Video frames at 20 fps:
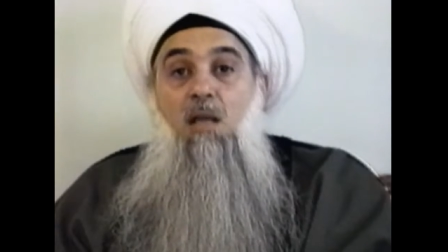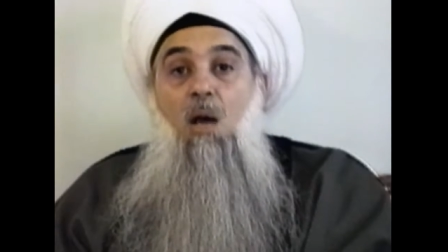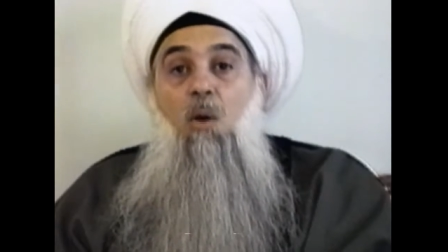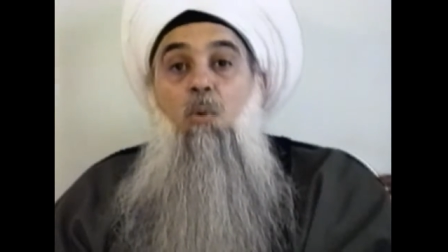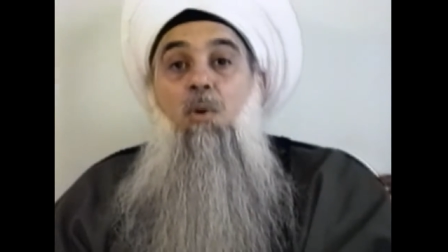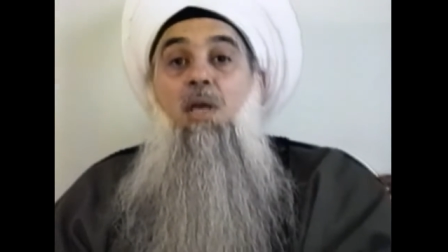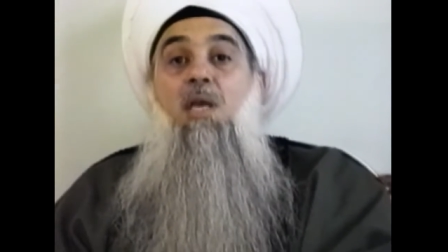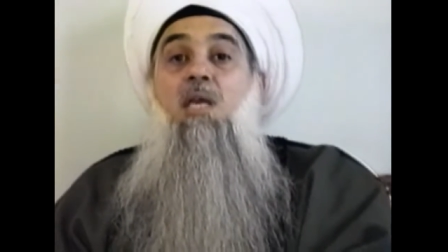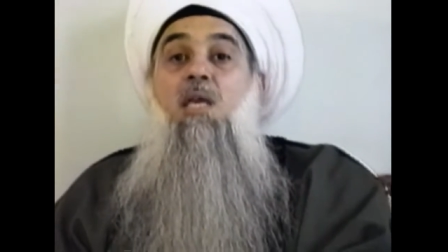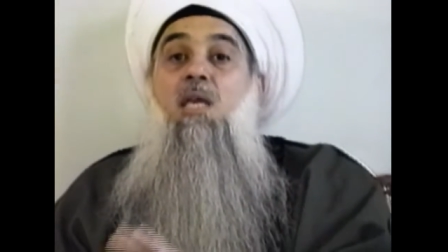
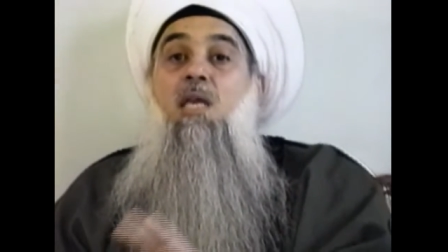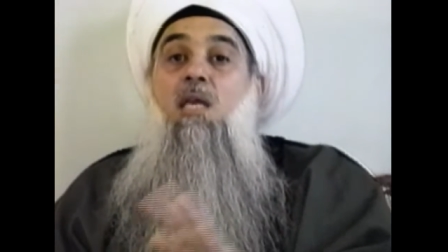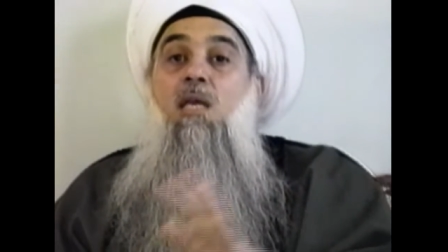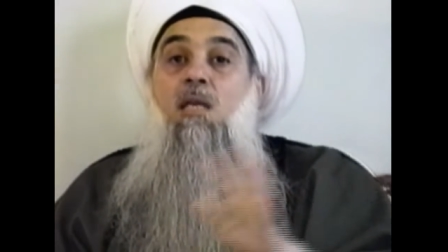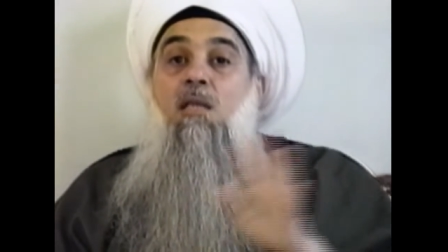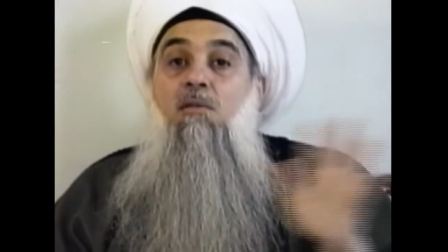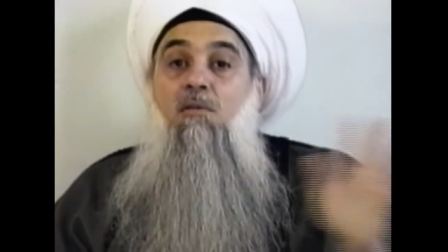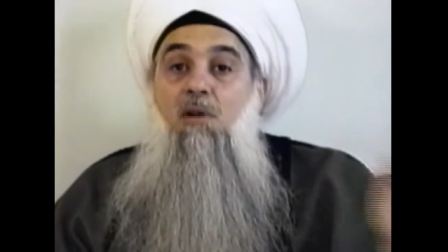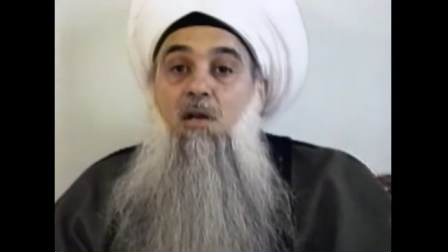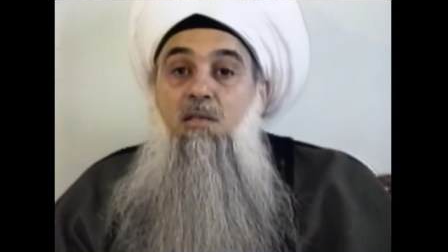away
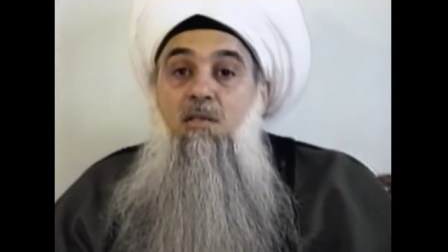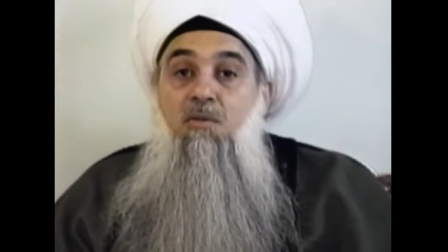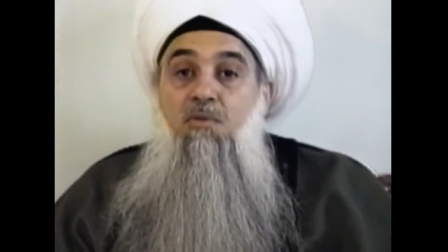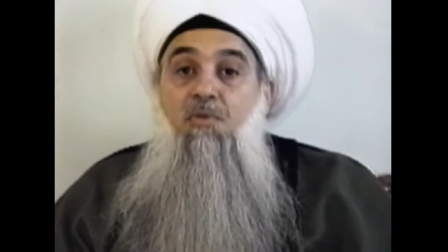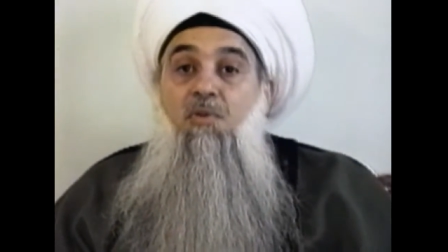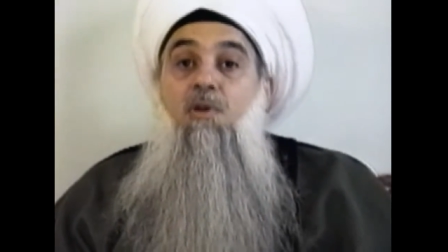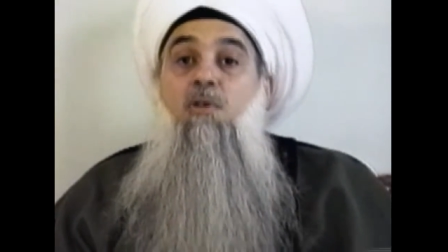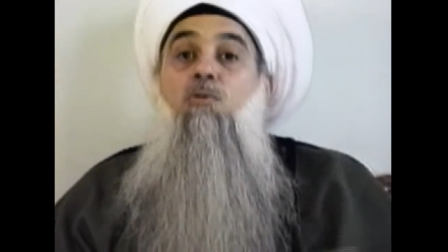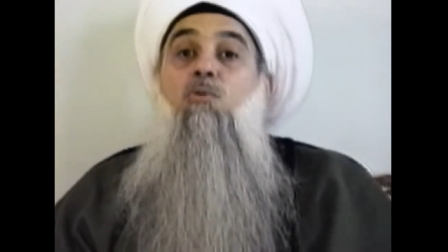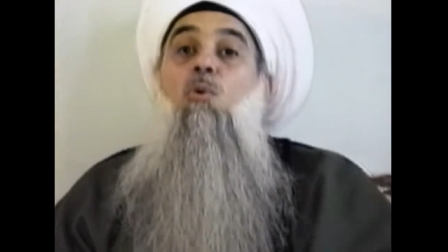he
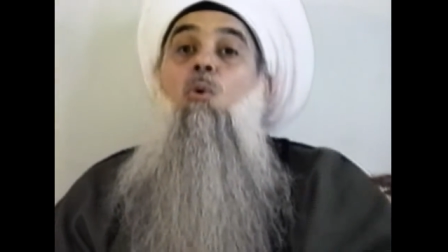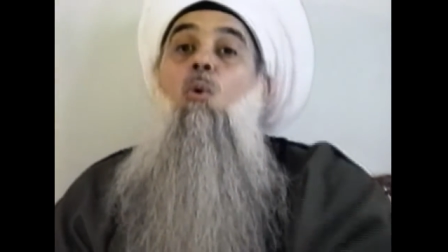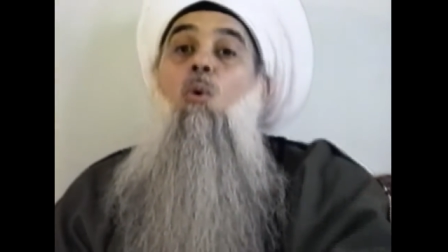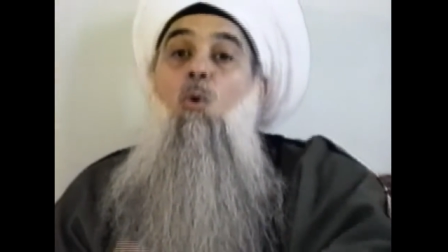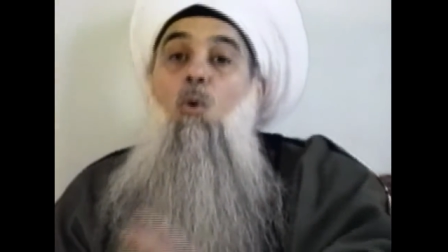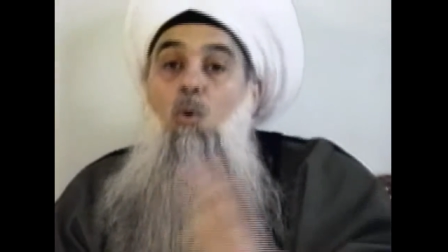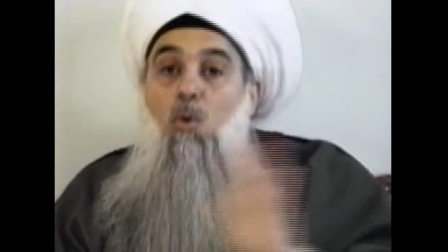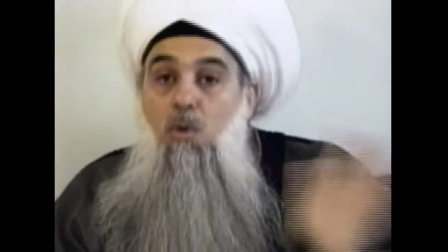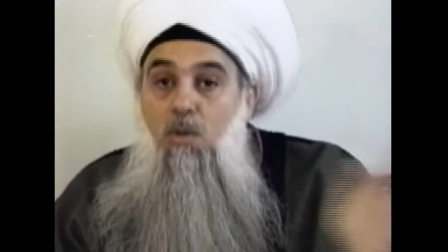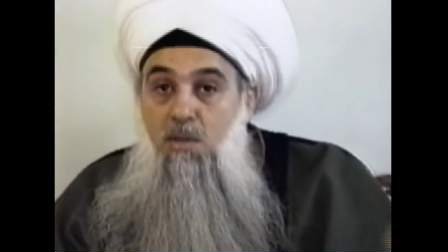transferred
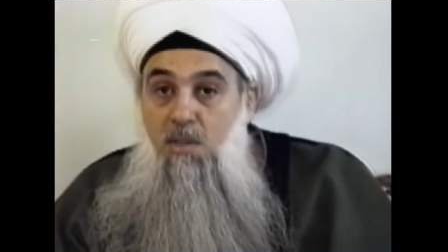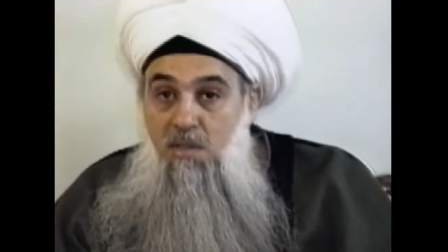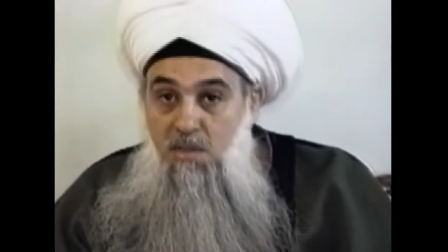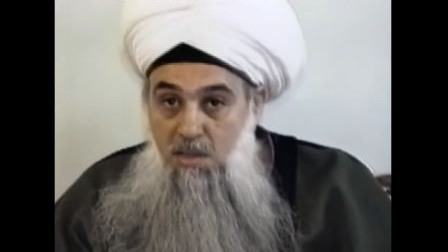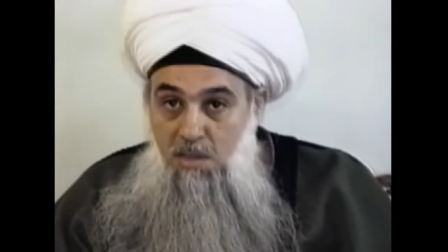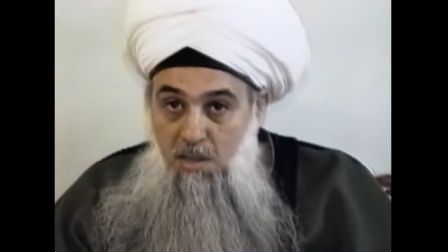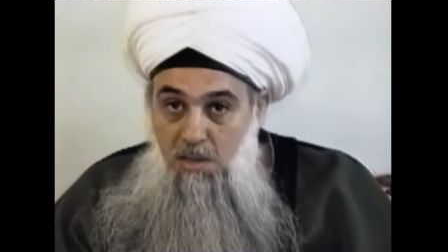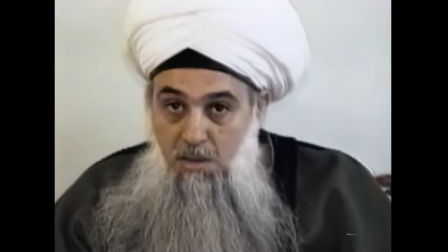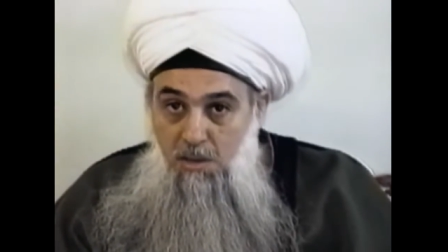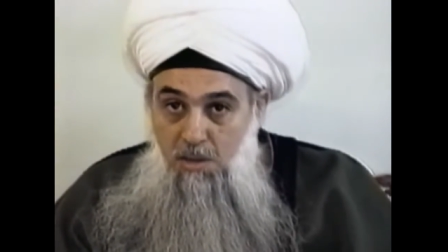all the
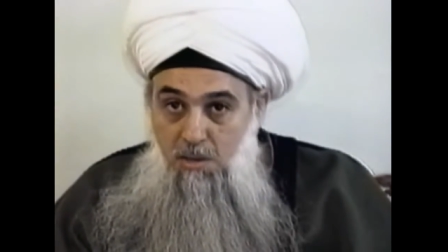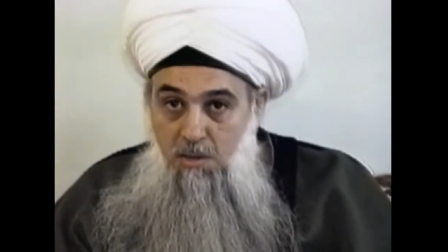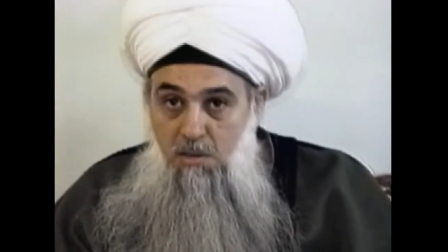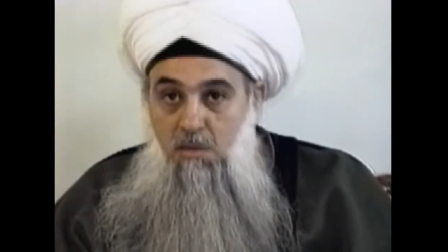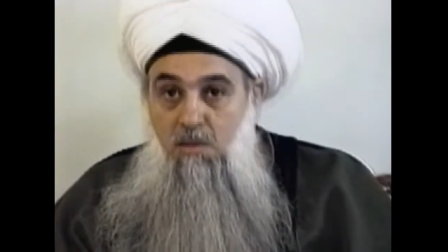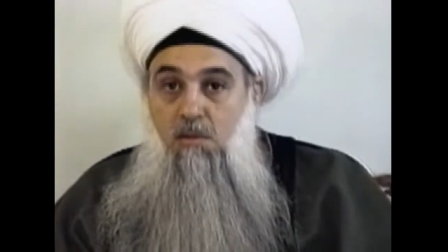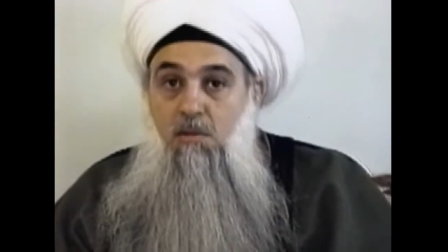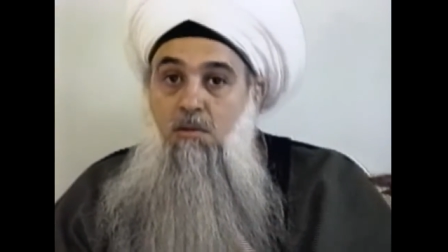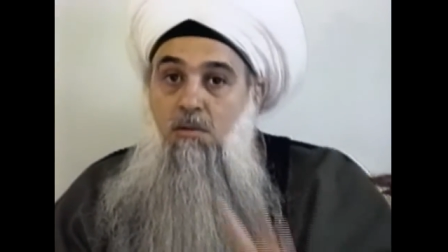secrets